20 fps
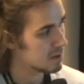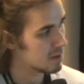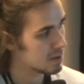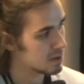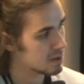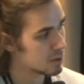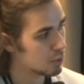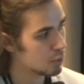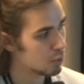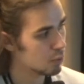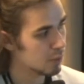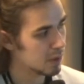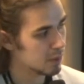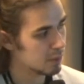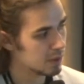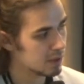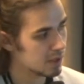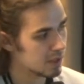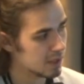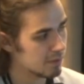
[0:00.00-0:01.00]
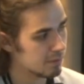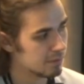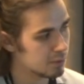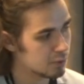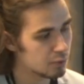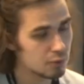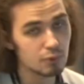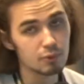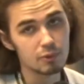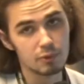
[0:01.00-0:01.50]
so we will have
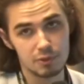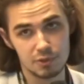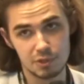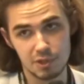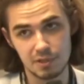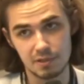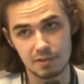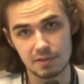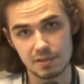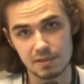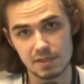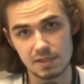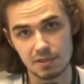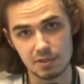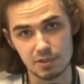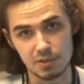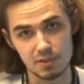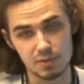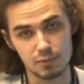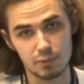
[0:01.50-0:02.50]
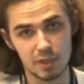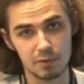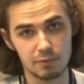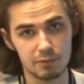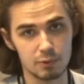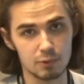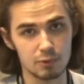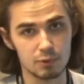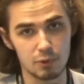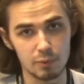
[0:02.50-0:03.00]
two on-chain transactions, one
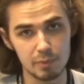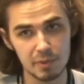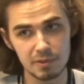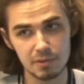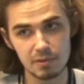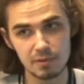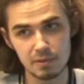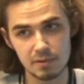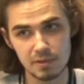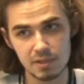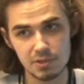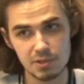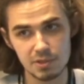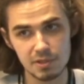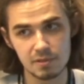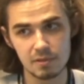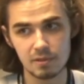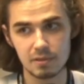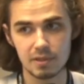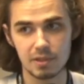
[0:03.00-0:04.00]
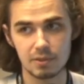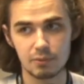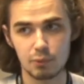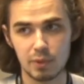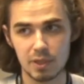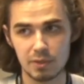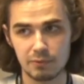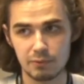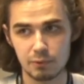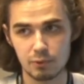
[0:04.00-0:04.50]
for opening the channel and
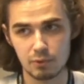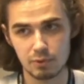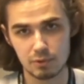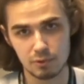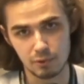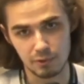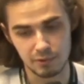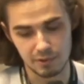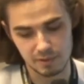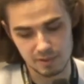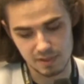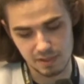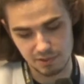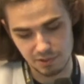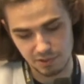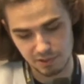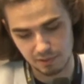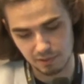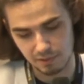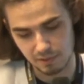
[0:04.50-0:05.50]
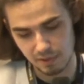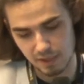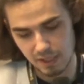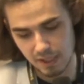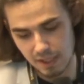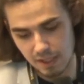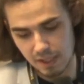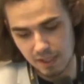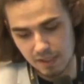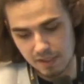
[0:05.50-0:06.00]
one for closing the channel.
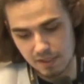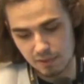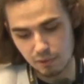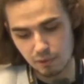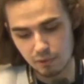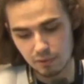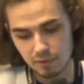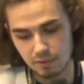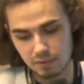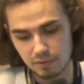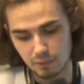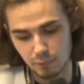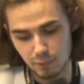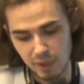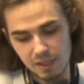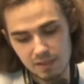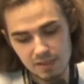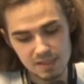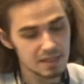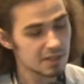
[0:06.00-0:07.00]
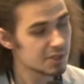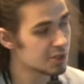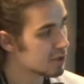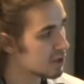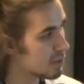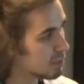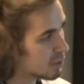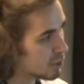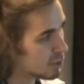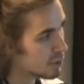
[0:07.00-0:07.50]
So while such
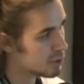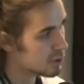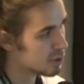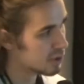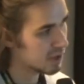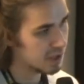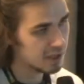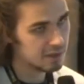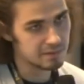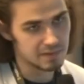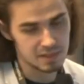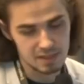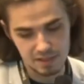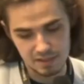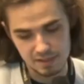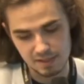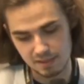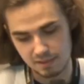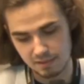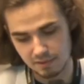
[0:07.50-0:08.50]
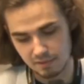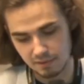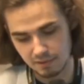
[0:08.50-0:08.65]
an approach gives us